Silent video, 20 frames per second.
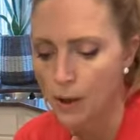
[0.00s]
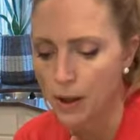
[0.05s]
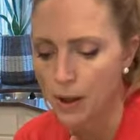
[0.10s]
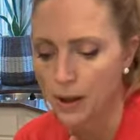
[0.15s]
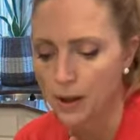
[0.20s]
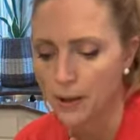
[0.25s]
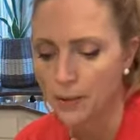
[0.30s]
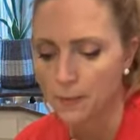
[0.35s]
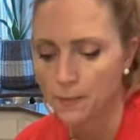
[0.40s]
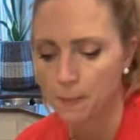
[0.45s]

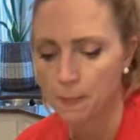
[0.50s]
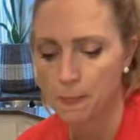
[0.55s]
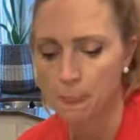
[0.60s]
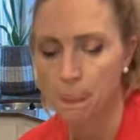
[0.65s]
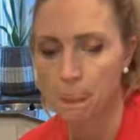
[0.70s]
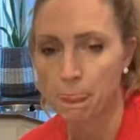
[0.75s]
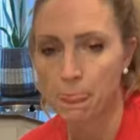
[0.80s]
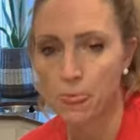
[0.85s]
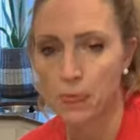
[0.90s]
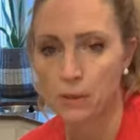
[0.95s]
I'm
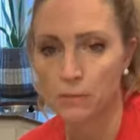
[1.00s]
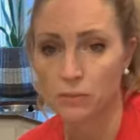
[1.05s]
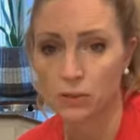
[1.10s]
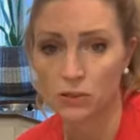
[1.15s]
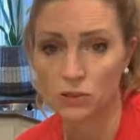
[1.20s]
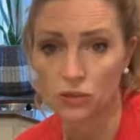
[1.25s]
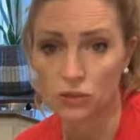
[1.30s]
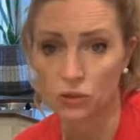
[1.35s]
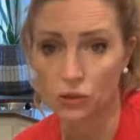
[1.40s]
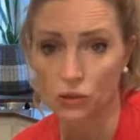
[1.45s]

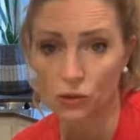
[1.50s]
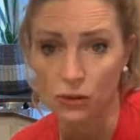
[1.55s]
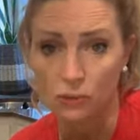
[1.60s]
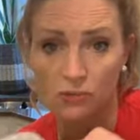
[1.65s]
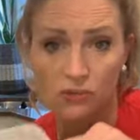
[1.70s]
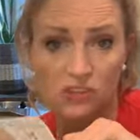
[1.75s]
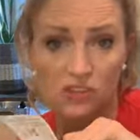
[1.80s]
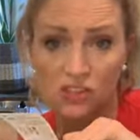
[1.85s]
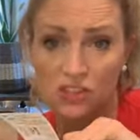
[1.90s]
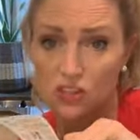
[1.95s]
gonna
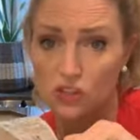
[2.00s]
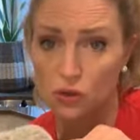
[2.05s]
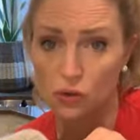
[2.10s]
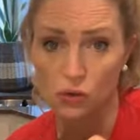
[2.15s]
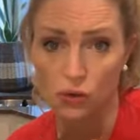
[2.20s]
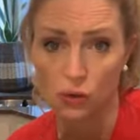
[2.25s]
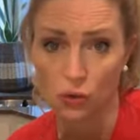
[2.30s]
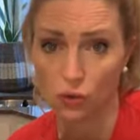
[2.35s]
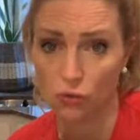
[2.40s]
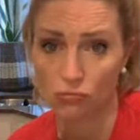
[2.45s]
just
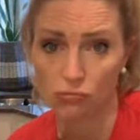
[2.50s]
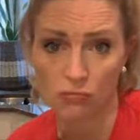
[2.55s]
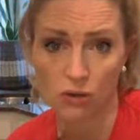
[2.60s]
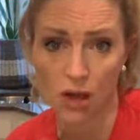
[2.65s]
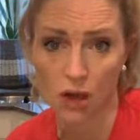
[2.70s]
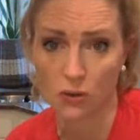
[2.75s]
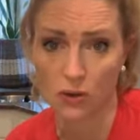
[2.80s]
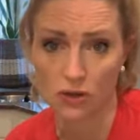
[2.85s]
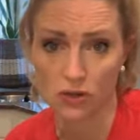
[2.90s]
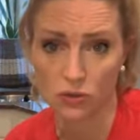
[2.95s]
show you
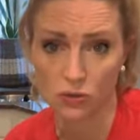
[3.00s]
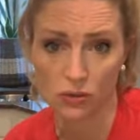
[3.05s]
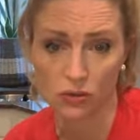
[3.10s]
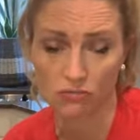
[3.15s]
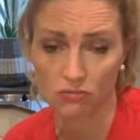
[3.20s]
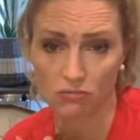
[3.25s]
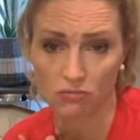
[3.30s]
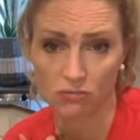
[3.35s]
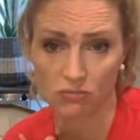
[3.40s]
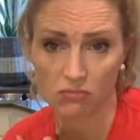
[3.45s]
how I do
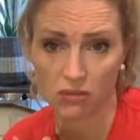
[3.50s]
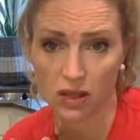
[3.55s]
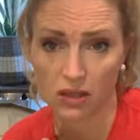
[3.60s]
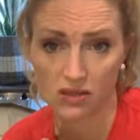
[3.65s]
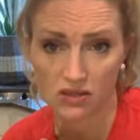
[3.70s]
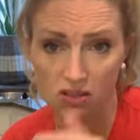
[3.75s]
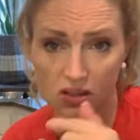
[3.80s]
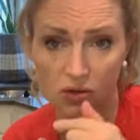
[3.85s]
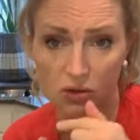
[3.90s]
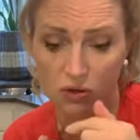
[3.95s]
it.
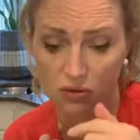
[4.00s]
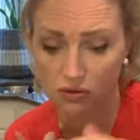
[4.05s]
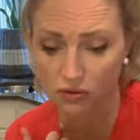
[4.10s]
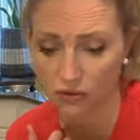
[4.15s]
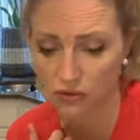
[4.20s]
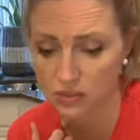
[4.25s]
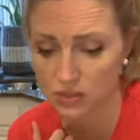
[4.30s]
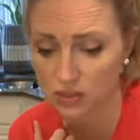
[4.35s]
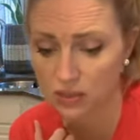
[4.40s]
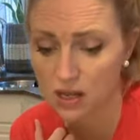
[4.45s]
That's literally
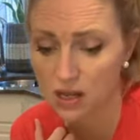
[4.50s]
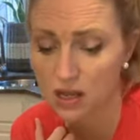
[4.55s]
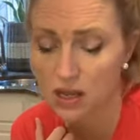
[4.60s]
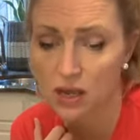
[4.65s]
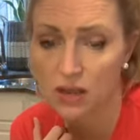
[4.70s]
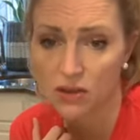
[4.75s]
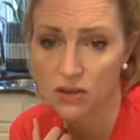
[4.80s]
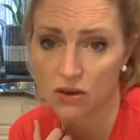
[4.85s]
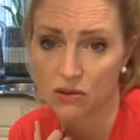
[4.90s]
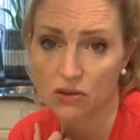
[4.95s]
frozen.
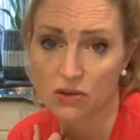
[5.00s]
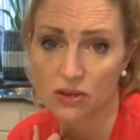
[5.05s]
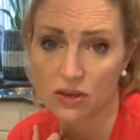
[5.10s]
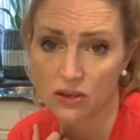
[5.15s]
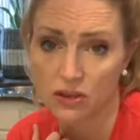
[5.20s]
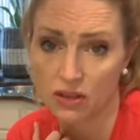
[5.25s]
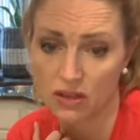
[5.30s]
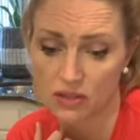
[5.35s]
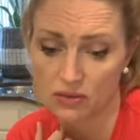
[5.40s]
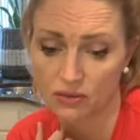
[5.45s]
The other
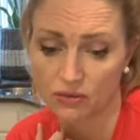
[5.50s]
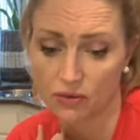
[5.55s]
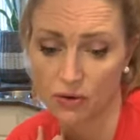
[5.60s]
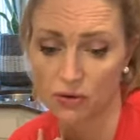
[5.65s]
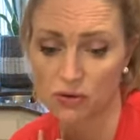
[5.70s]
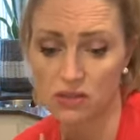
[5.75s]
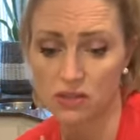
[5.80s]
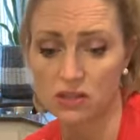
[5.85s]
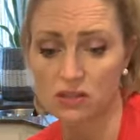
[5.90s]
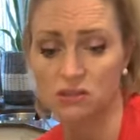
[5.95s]
thing that's
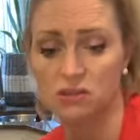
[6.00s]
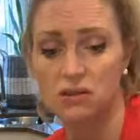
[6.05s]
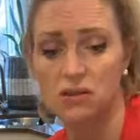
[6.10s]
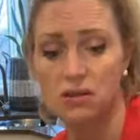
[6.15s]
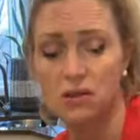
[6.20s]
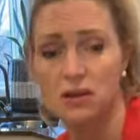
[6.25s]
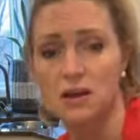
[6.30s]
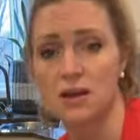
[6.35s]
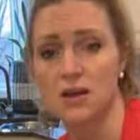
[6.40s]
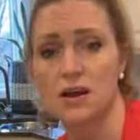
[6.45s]
frozen
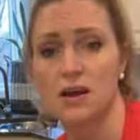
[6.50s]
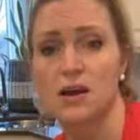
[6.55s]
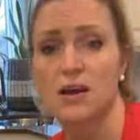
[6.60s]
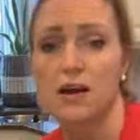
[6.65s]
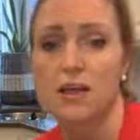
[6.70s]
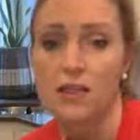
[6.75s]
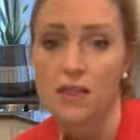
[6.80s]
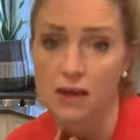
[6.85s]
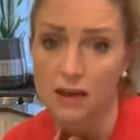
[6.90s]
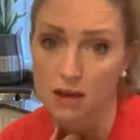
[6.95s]

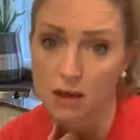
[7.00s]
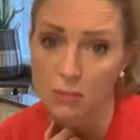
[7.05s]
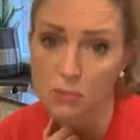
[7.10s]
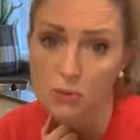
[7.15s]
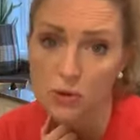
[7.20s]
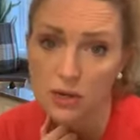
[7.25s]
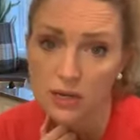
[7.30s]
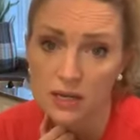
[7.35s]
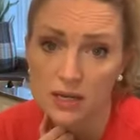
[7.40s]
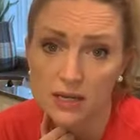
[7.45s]
that I'll
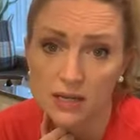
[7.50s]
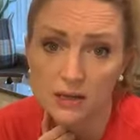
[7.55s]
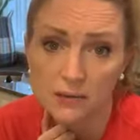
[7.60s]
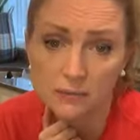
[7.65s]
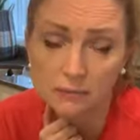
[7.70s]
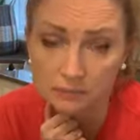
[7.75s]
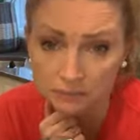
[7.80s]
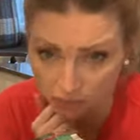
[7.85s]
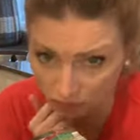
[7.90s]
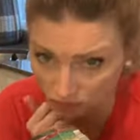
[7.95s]
put
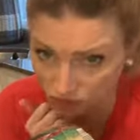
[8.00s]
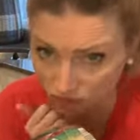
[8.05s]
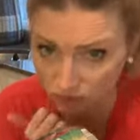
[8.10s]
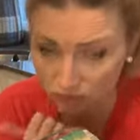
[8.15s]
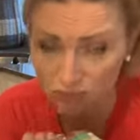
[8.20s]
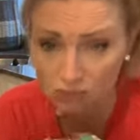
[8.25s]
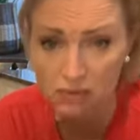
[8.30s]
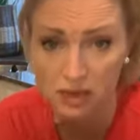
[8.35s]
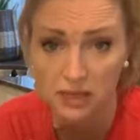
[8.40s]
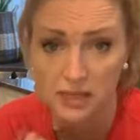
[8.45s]
in
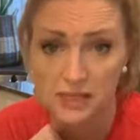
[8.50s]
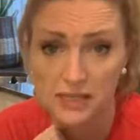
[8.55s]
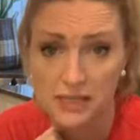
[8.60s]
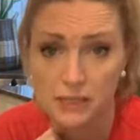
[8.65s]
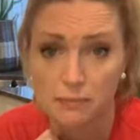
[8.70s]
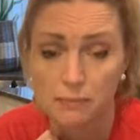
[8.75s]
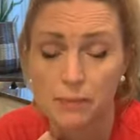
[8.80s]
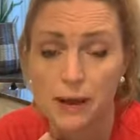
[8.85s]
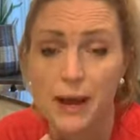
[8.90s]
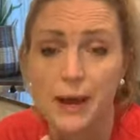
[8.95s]
my
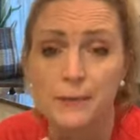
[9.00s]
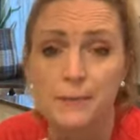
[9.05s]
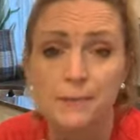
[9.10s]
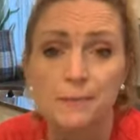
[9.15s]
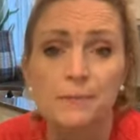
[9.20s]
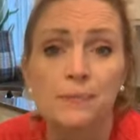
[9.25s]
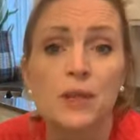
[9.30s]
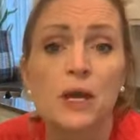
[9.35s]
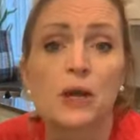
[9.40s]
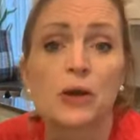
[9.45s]
Instant Pot,
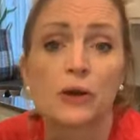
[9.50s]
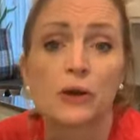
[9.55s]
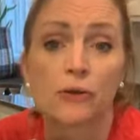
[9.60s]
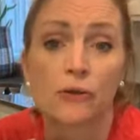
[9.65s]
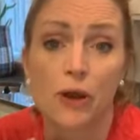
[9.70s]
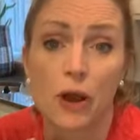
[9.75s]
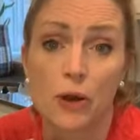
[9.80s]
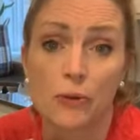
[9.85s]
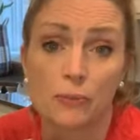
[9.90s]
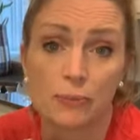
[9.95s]

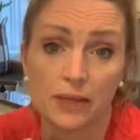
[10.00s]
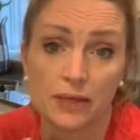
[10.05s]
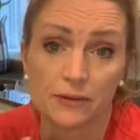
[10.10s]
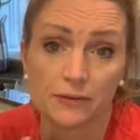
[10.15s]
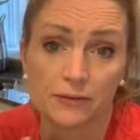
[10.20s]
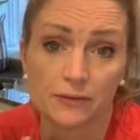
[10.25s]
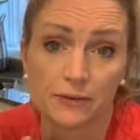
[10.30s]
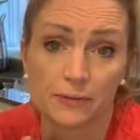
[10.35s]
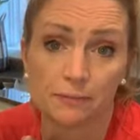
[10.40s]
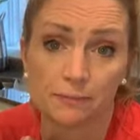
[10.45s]
ground
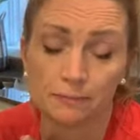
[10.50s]
beef.